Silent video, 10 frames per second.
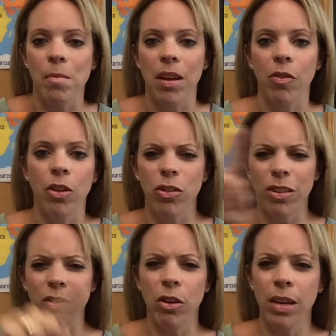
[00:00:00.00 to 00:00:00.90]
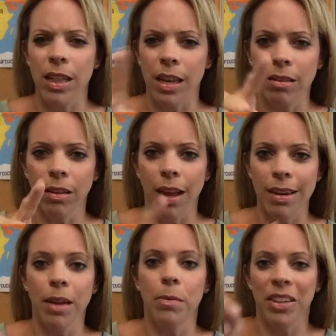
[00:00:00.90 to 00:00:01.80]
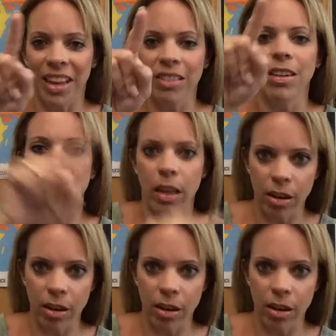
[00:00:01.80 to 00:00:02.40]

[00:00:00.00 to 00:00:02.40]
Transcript: If you're just doing this, a lot of times they'll actually take